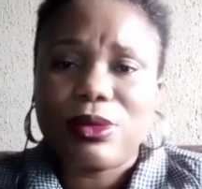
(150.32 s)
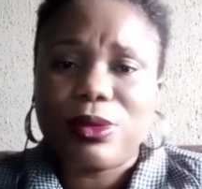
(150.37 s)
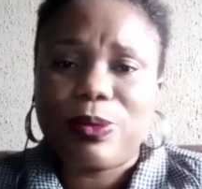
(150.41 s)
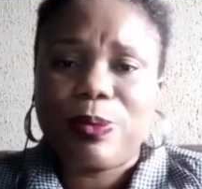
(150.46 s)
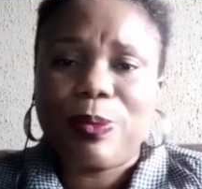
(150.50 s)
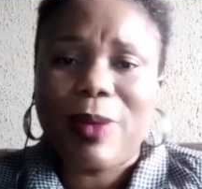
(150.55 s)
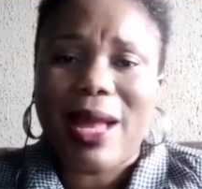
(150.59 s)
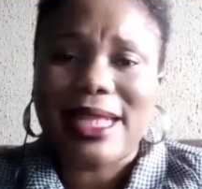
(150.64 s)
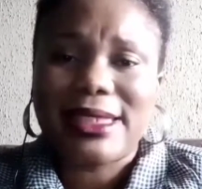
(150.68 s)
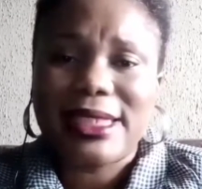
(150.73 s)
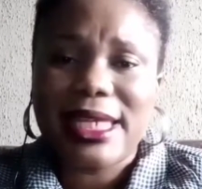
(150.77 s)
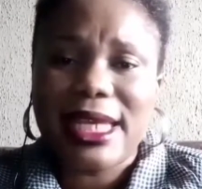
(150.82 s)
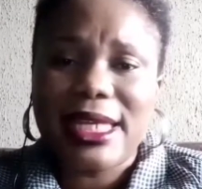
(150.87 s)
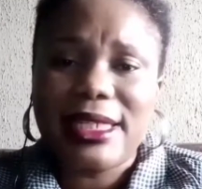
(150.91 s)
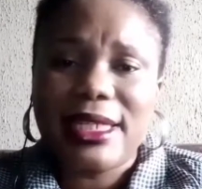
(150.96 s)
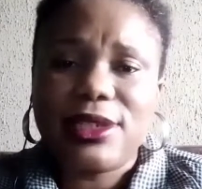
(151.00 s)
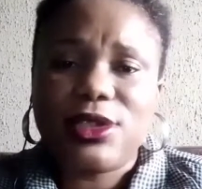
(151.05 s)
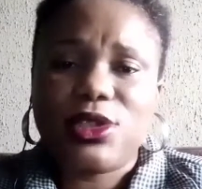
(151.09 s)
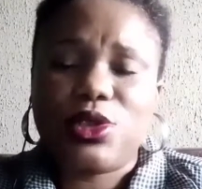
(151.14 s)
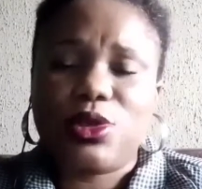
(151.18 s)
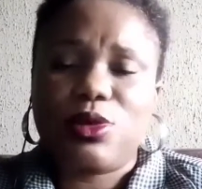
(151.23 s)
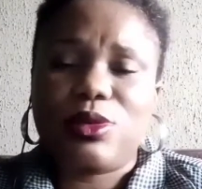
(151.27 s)

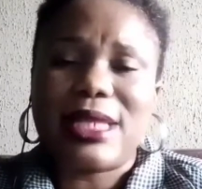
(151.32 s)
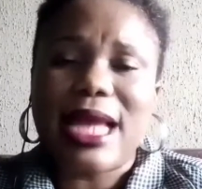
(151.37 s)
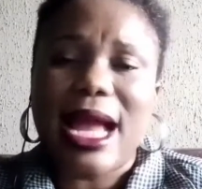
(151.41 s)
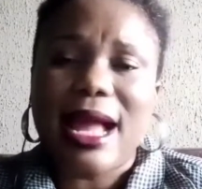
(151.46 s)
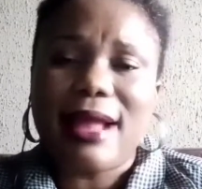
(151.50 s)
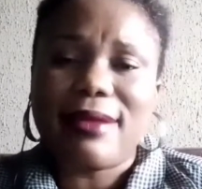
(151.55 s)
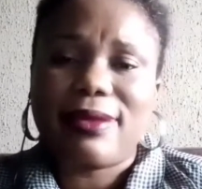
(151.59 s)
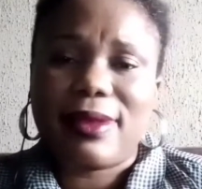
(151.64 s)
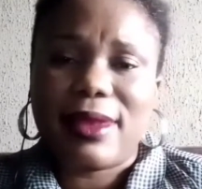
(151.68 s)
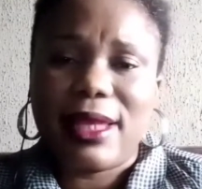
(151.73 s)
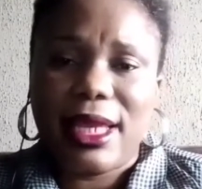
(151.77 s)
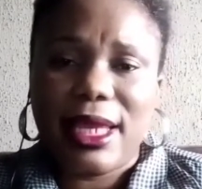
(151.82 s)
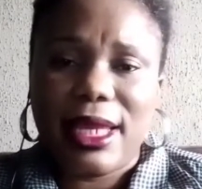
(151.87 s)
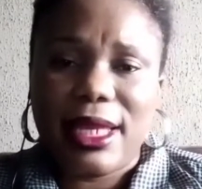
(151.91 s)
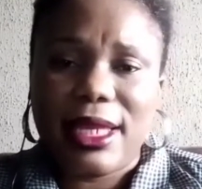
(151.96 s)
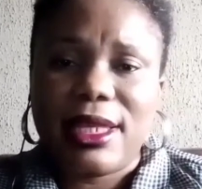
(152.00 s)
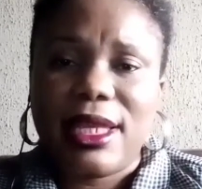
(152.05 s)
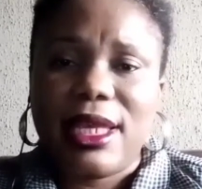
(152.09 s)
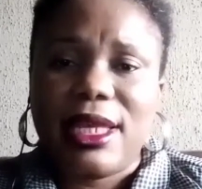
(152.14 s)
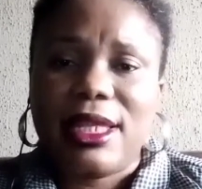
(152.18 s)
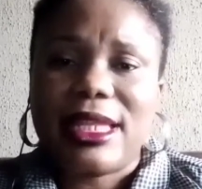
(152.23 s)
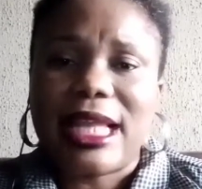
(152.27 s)
pertaining to that thing
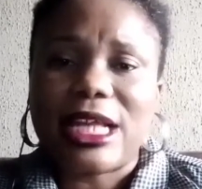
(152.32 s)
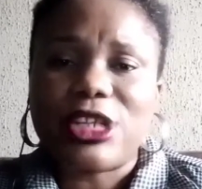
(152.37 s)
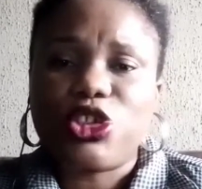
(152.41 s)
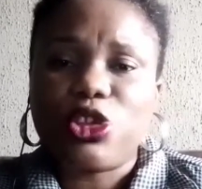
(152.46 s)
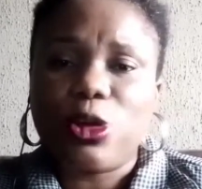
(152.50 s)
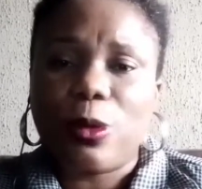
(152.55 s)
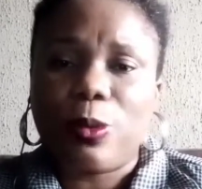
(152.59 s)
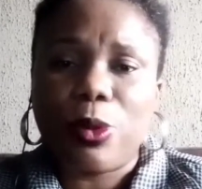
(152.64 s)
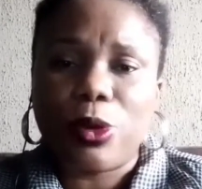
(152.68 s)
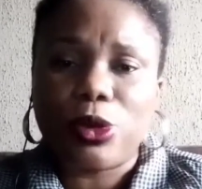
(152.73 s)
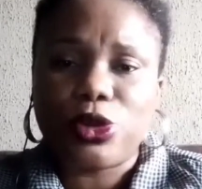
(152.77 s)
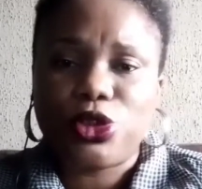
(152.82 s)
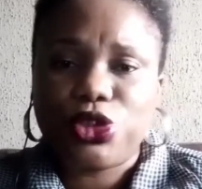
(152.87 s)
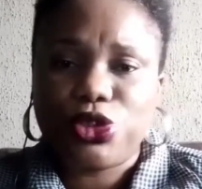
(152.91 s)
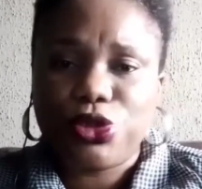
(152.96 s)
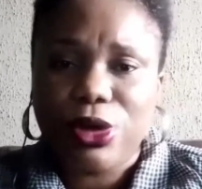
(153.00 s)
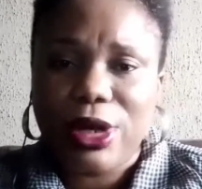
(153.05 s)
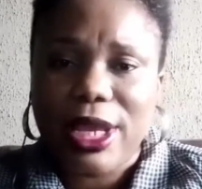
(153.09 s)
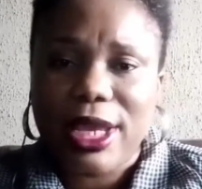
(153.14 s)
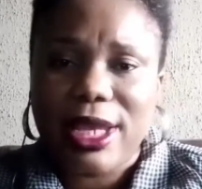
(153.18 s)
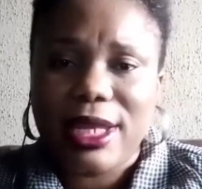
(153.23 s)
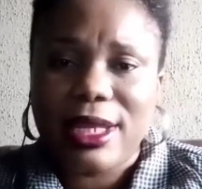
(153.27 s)
that you're
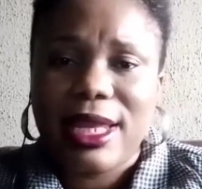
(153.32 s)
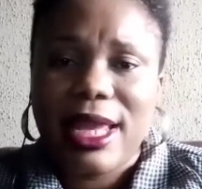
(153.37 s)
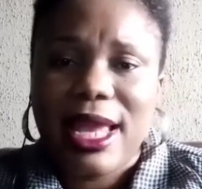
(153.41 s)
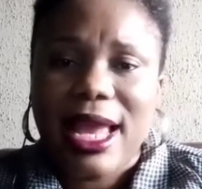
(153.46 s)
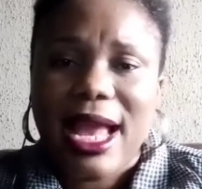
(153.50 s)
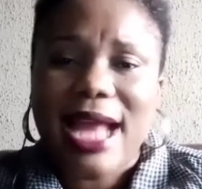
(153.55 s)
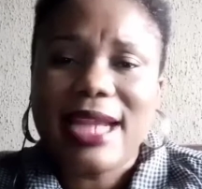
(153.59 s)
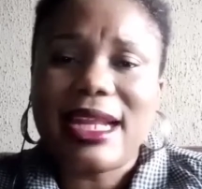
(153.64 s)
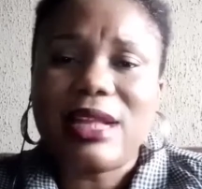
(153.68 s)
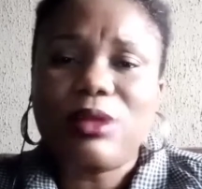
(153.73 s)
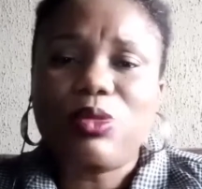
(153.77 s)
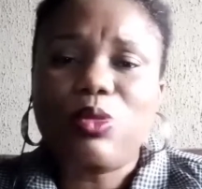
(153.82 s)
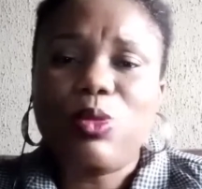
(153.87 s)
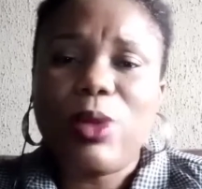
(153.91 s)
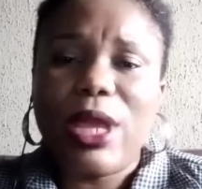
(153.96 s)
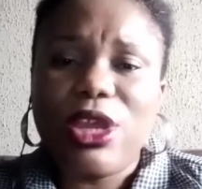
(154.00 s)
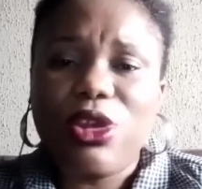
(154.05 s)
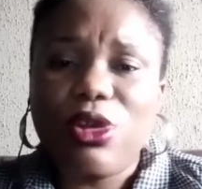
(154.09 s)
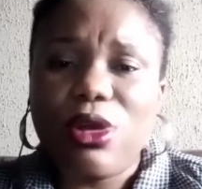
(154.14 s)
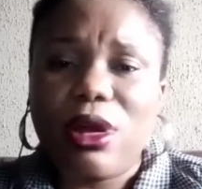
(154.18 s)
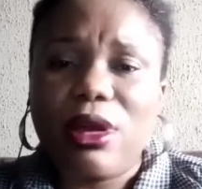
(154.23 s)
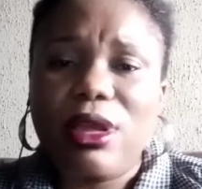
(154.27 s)
portraying, and that when
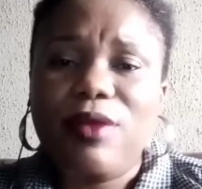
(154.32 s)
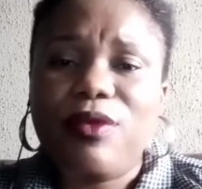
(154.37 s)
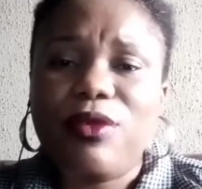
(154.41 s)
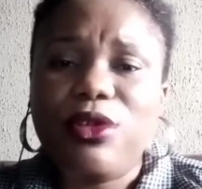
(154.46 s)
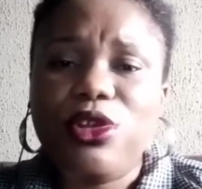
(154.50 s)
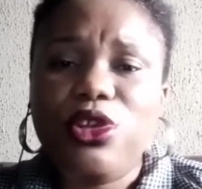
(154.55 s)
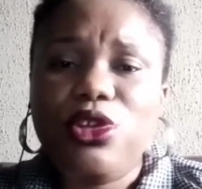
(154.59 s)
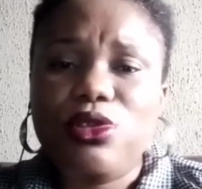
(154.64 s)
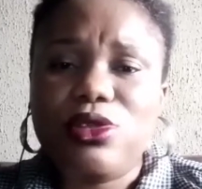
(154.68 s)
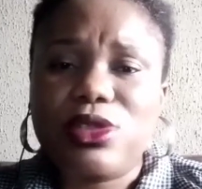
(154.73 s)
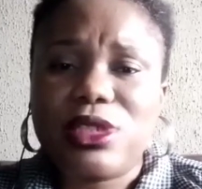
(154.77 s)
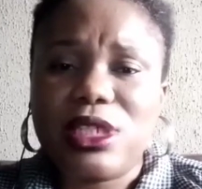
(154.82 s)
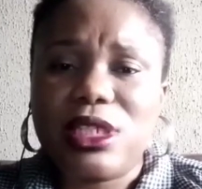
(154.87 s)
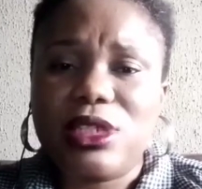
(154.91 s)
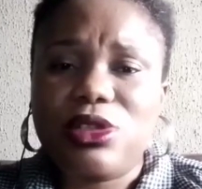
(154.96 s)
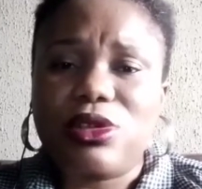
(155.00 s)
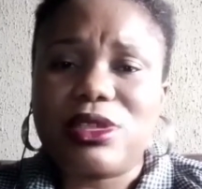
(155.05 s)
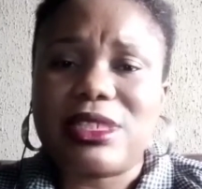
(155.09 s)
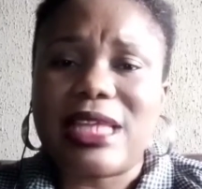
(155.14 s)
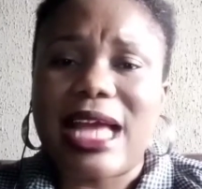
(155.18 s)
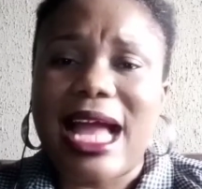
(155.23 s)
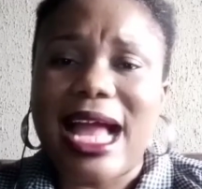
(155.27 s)
you're even using
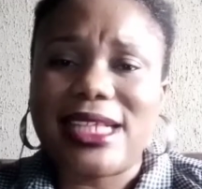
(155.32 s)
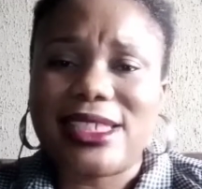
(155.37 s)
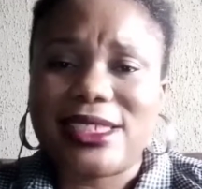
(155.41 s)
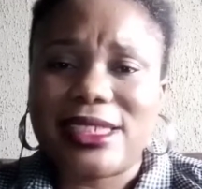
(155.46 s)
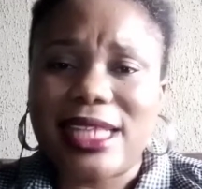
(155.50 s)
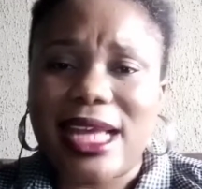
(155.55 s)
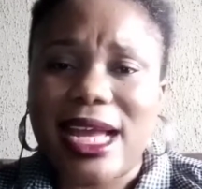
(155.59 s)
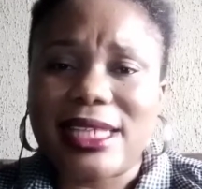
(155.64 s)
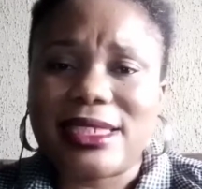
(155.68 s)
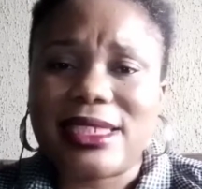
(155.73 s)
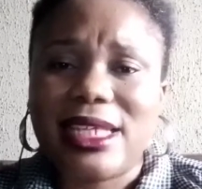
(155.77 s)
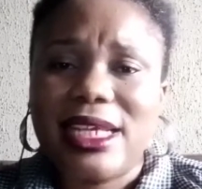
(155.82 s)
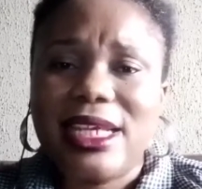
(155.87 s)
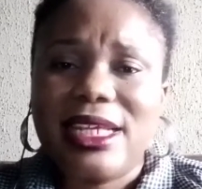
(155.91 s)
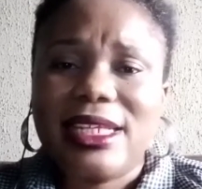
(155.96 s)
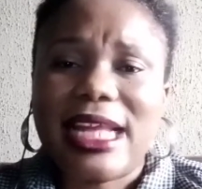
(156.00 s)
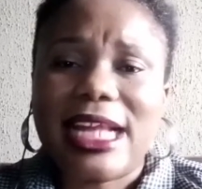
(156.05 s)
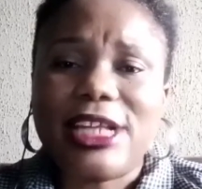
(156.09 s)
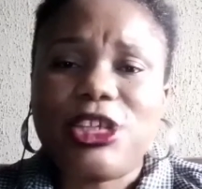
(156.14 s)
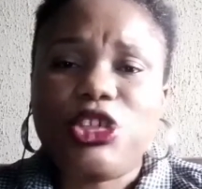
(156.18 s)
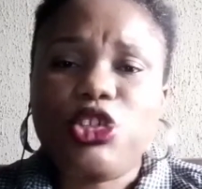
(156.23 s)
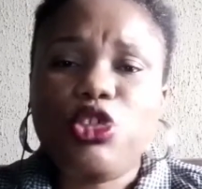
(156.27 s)
those hashtags,
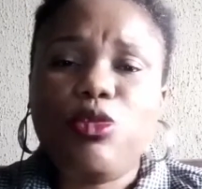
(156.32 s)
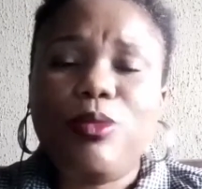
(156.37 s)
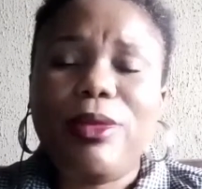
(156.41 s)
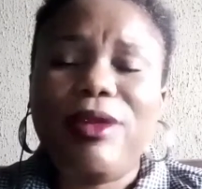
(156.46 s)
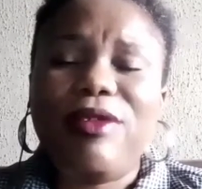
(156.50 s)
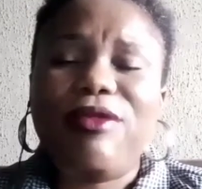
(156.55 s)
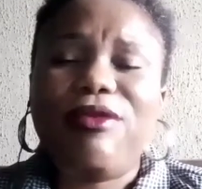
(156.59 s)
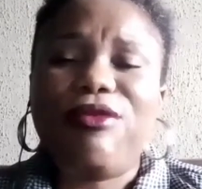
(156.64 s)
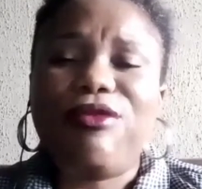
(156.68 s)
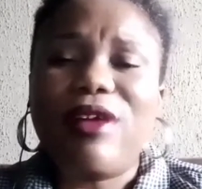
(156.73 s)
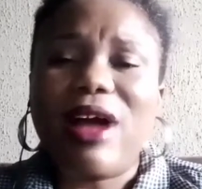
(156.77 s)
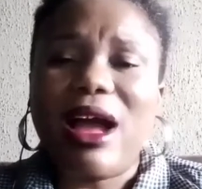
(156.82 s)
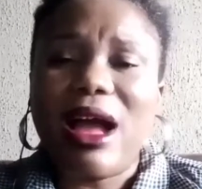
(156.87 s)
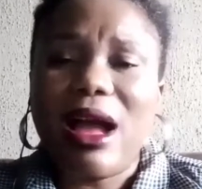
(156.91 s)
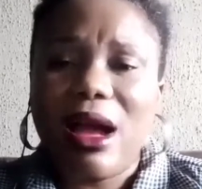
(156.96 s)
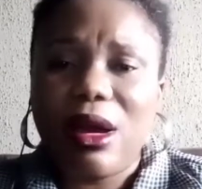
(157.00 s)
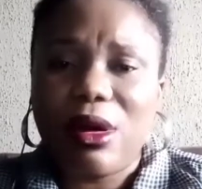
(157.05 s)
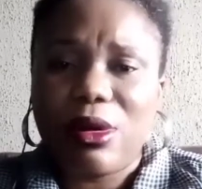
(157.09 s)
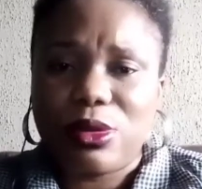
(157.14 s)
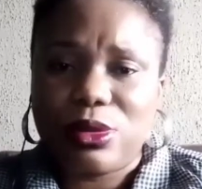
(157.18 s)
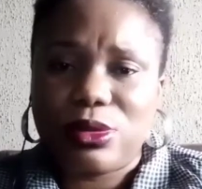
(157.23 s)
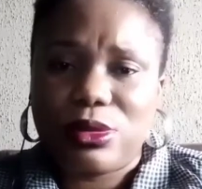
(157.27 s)
that you'll be
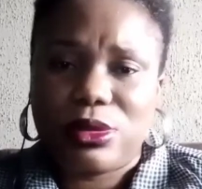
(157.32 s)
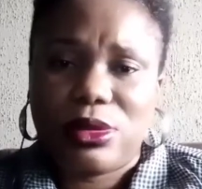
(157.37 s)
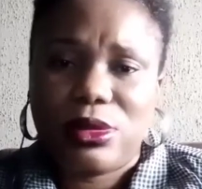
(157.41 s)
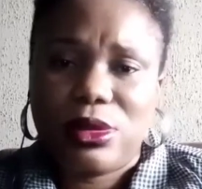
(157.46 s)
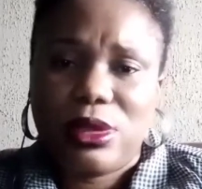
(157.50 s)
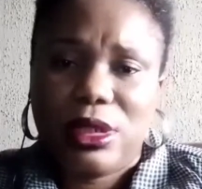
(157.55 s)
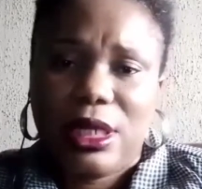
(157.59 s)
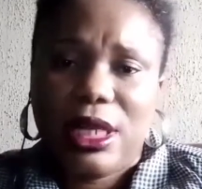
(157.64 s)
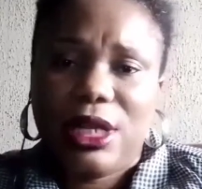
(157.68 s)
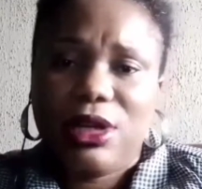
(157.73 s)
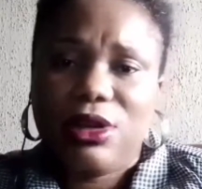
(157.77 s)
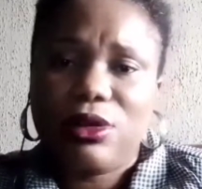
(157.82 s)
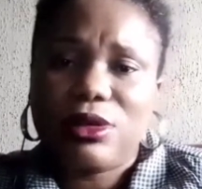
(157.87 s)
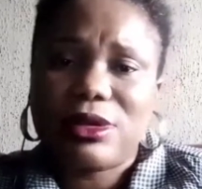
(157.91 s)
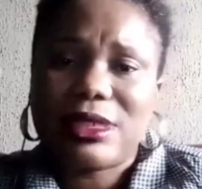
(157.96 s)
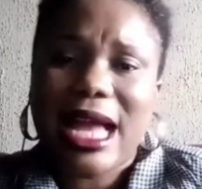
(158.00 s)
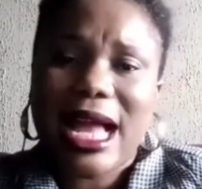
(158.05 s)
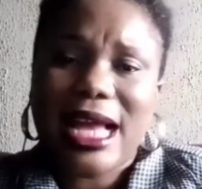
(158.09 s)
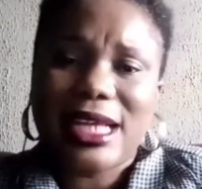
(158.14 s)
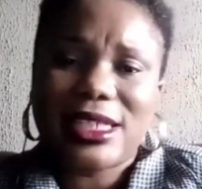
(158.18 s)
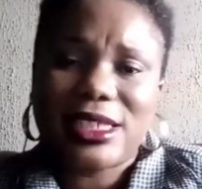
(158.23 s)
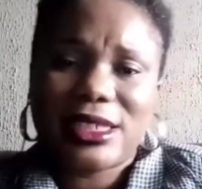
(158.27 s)
found in those
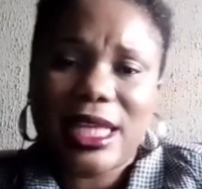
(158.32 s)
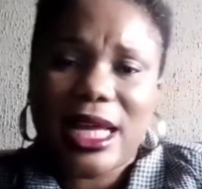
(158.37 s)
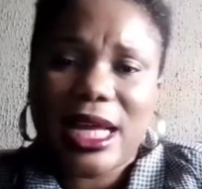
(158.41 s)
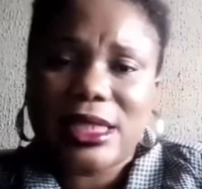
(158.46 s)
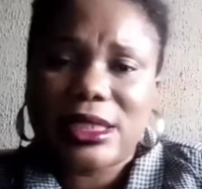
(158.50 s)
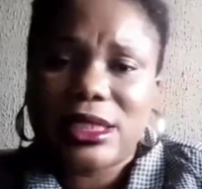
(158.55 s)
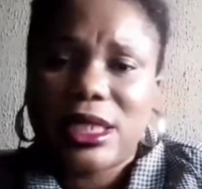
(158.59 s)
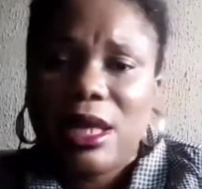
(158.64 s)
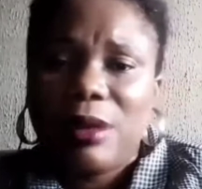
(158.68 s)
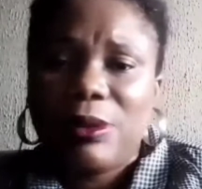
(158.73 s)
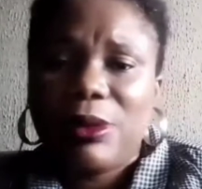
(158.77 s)
hashtags.